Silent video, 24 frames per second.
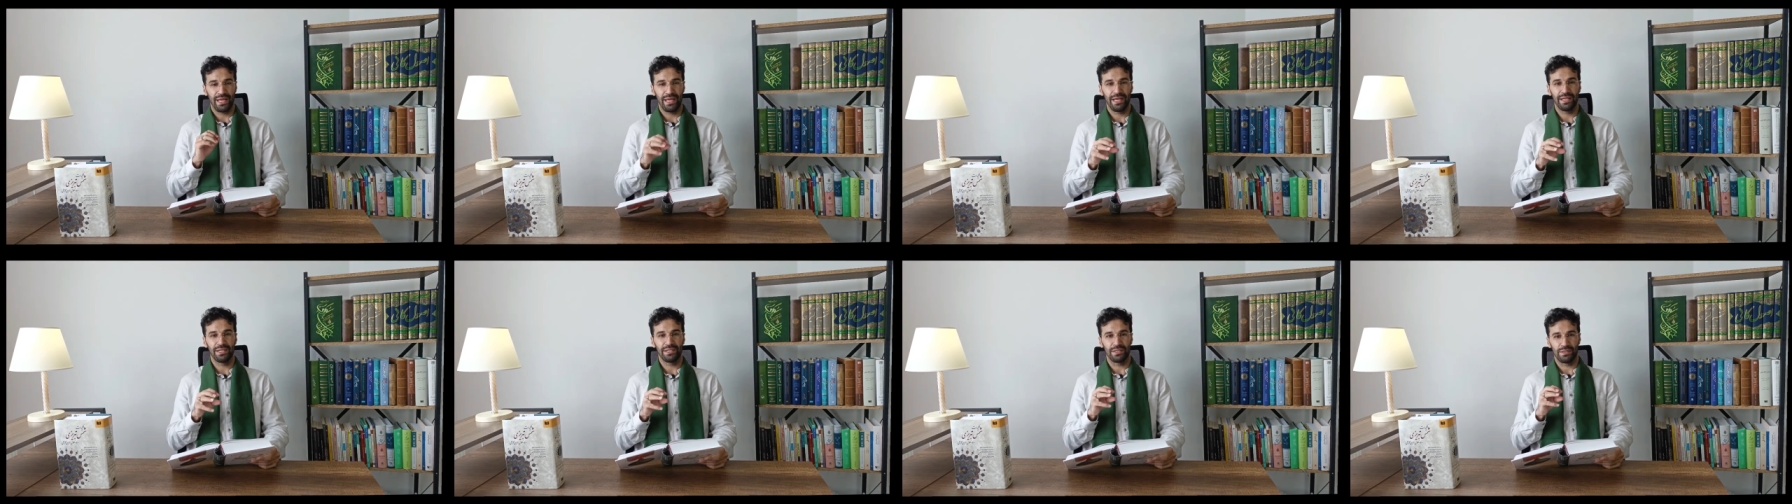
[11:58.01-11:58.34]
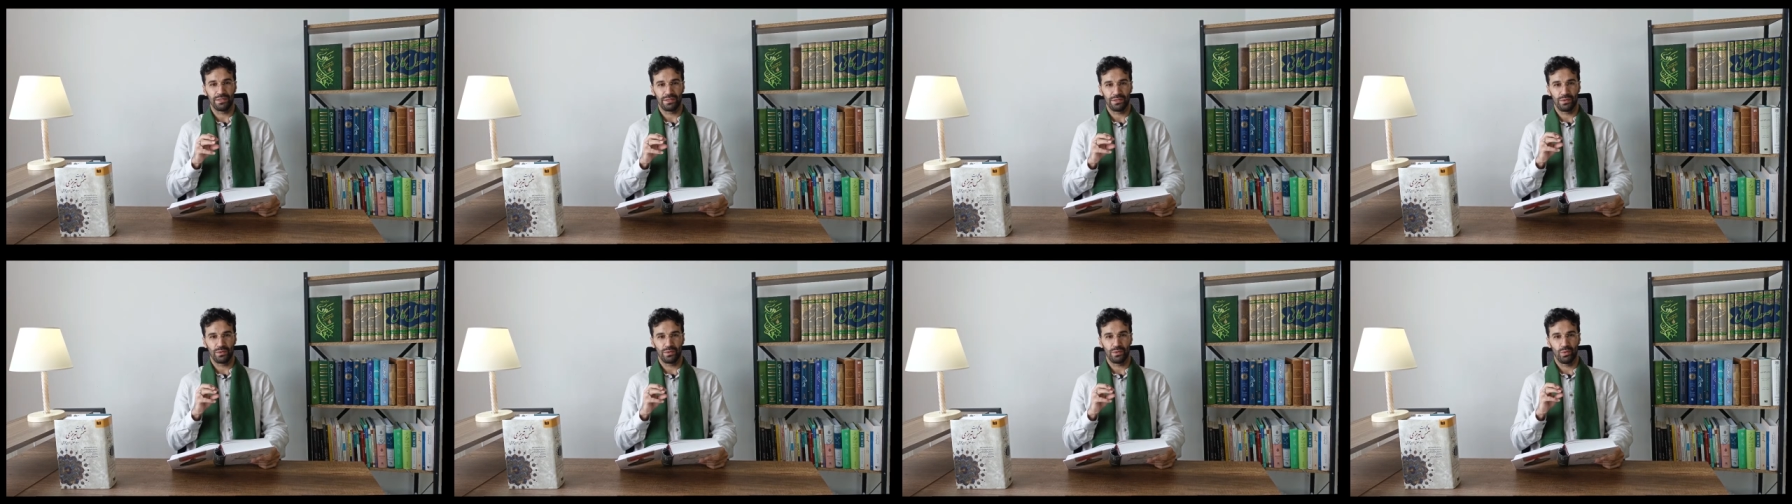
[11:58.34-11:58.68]

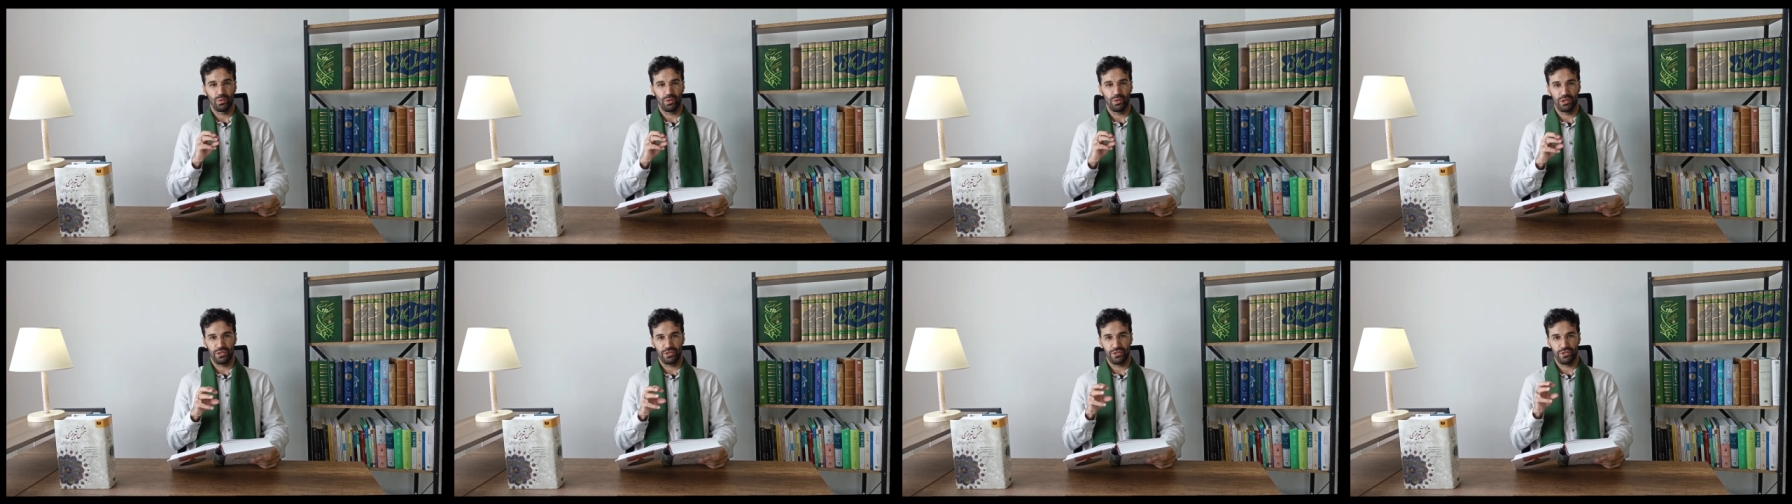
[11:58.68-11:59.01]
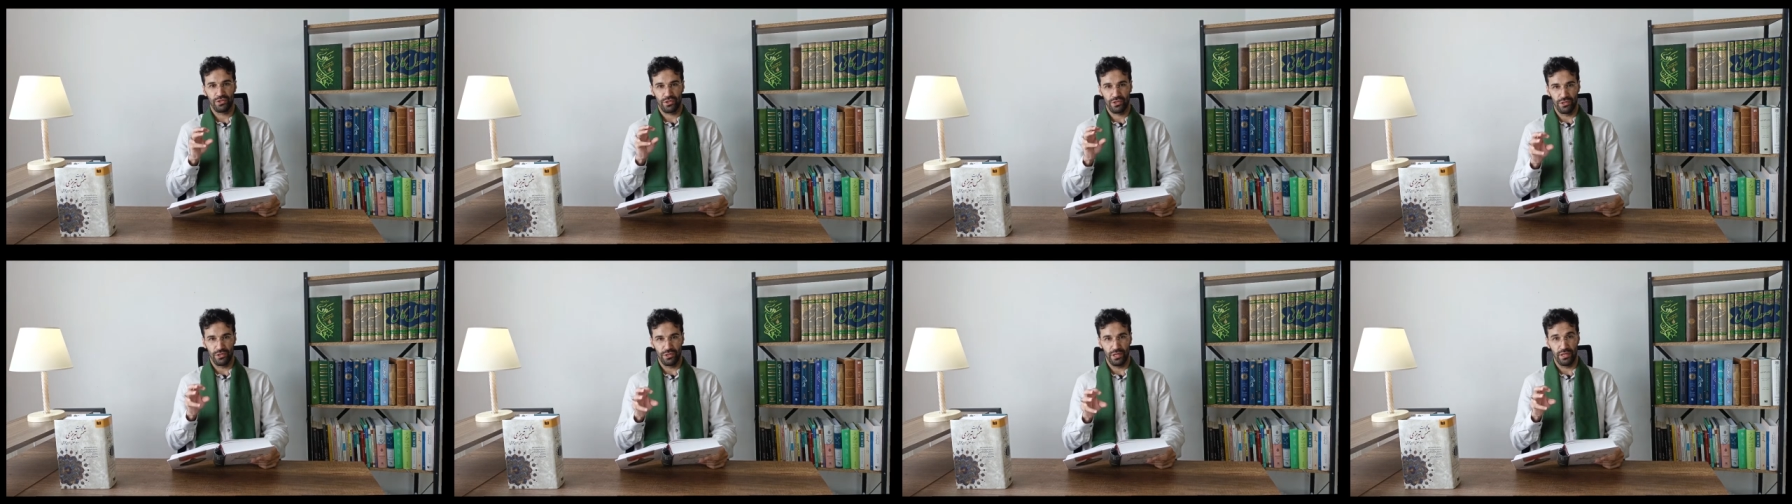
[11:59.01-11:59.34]
end will this
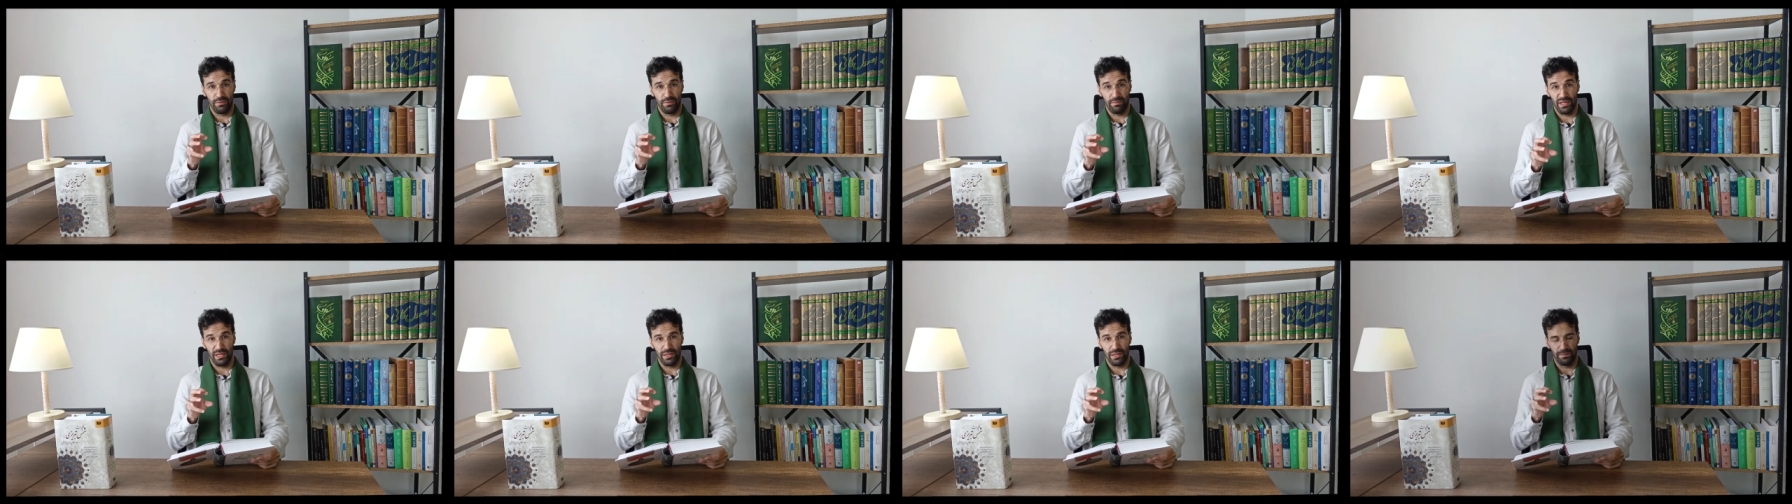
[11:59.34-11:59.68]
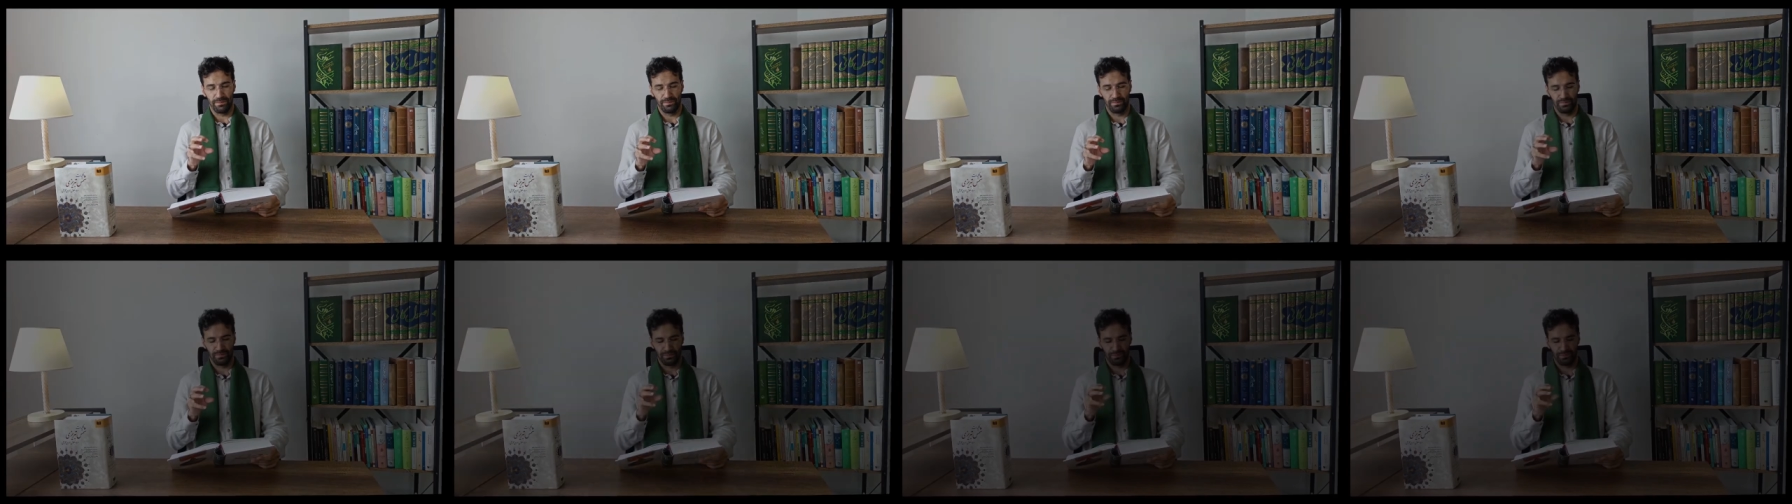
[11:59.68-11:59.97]
journey be